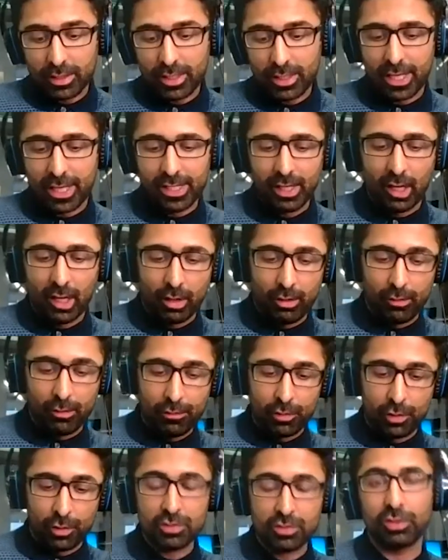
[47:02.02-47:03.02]
getting our
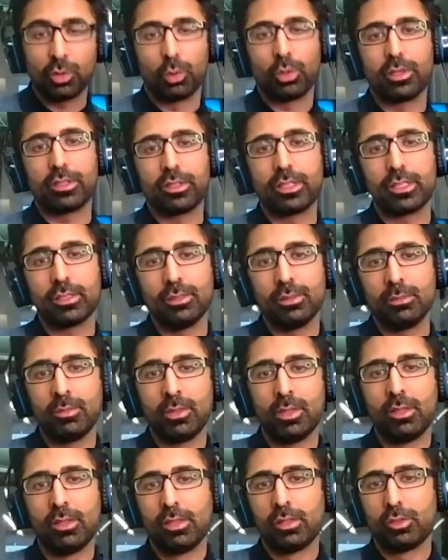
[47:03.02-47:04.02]
first Florida deal.
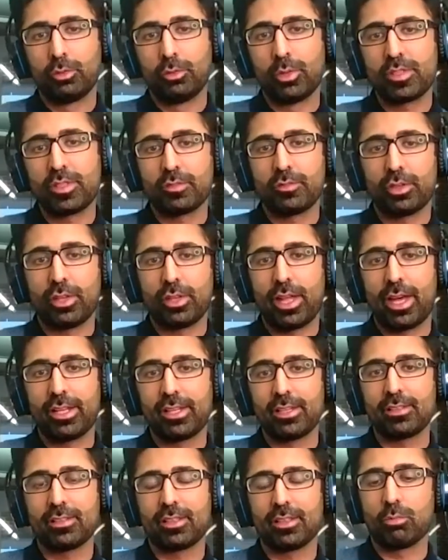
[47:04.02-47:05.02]
The reason for that
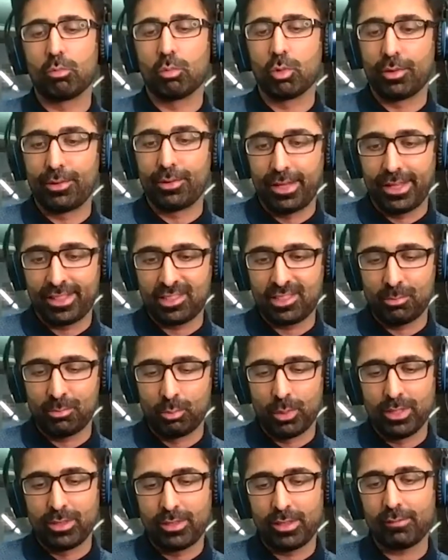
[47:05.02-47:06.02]
is that we're
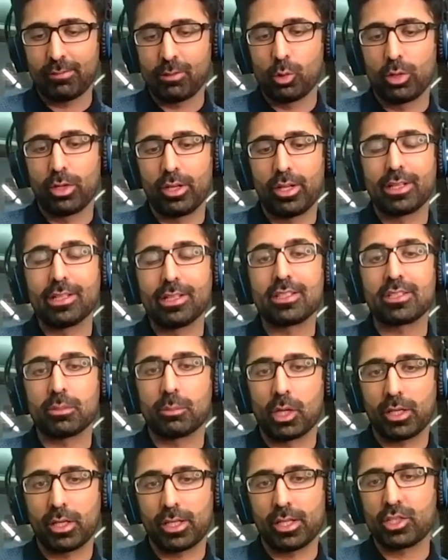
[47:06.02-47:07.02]
we think Florida, at least the
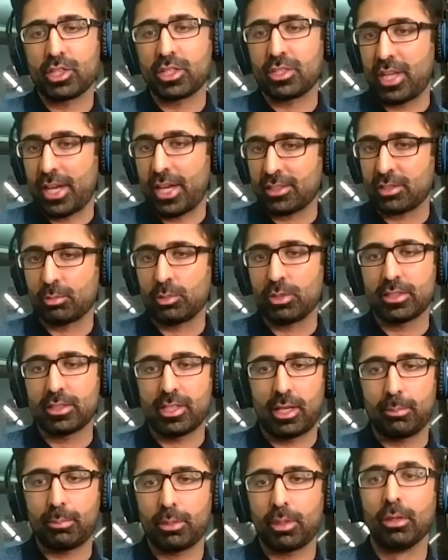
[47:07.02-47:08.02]
market, Jacksonville and
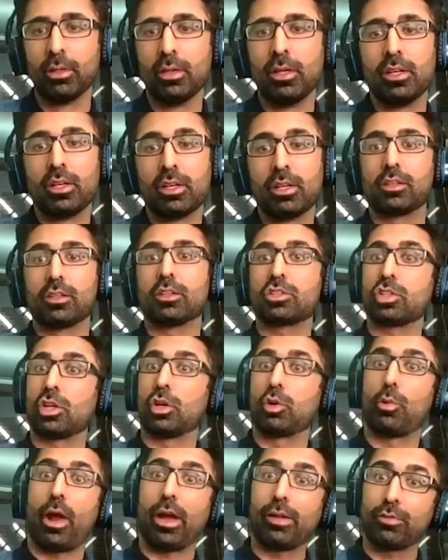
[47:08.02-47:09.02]
Tampa, they're
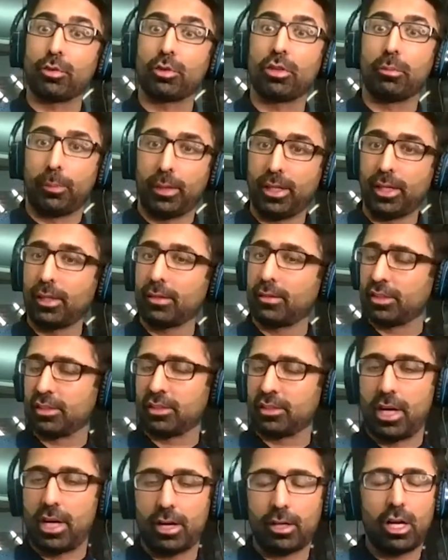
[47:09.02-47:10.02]
still ripe for the picking. There's a
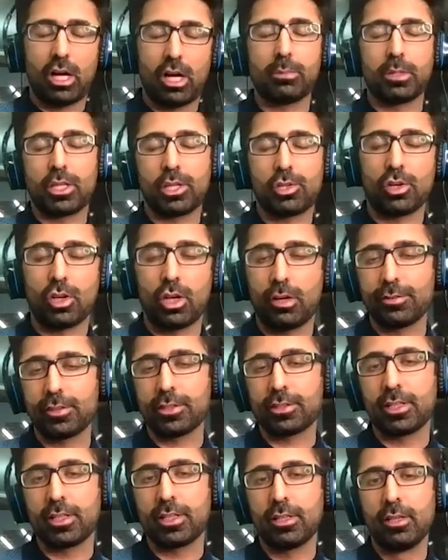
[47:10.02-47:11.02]
lot of competition,
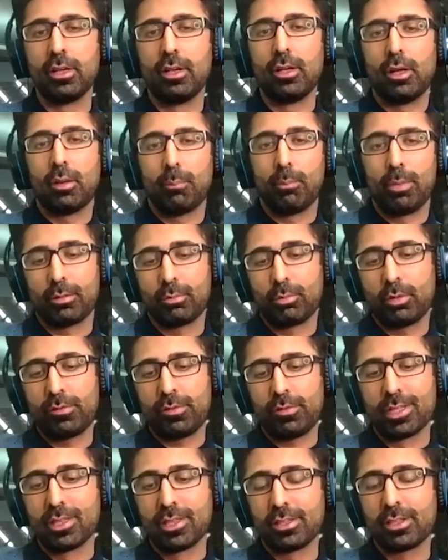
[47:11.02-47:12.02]
obviously, but we
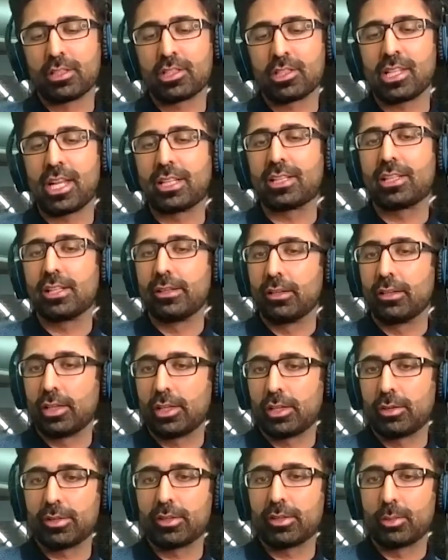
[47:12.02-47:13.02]
feel they're slightly
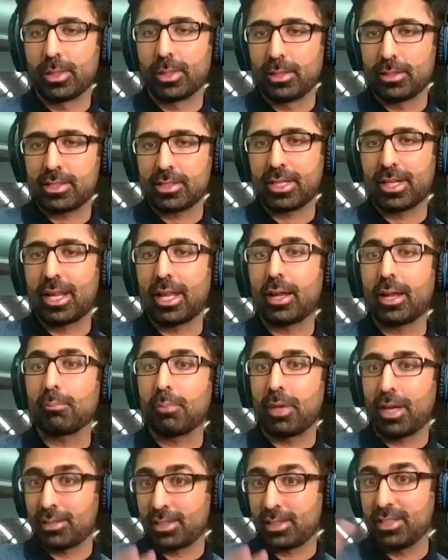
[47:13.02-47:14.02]
earlier in the real estate game,
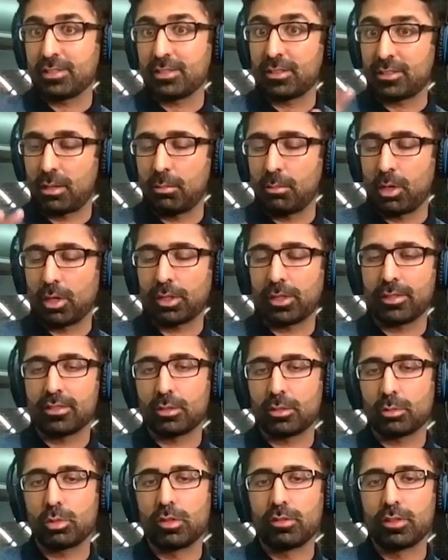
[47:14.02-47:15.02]
at least the submarkets
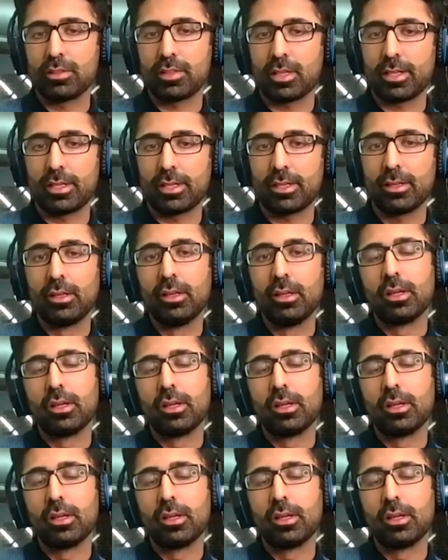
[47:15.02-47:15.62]
that we've decided,